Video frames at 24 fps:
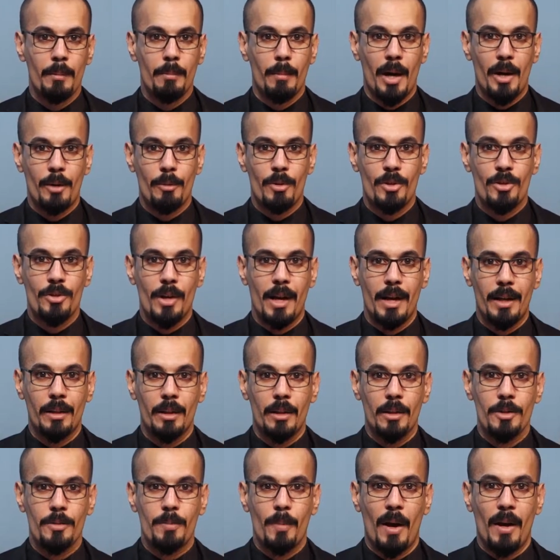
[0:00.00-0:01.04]
by
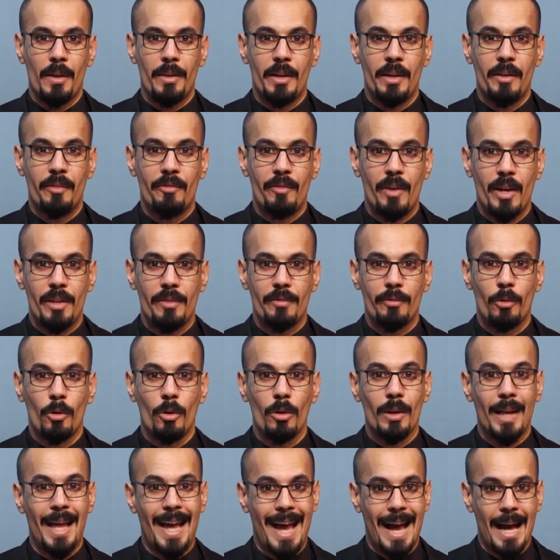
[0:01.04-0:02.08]
recitals by the
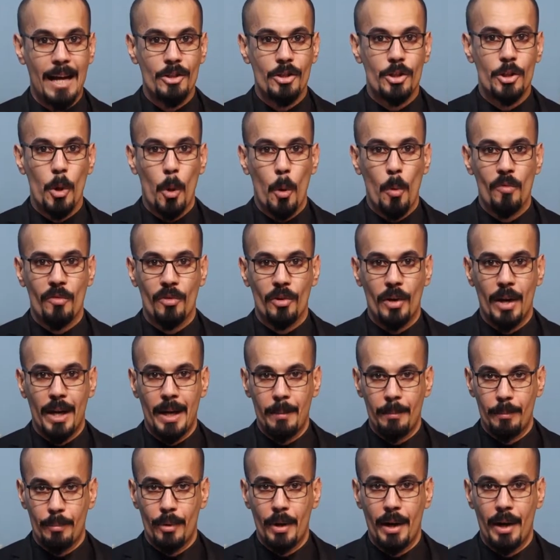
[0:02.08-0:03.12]
faithful hunched over
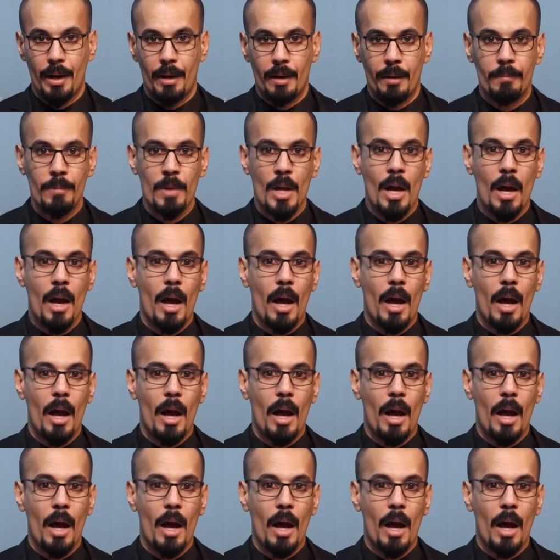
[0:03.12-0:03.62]
in prayer.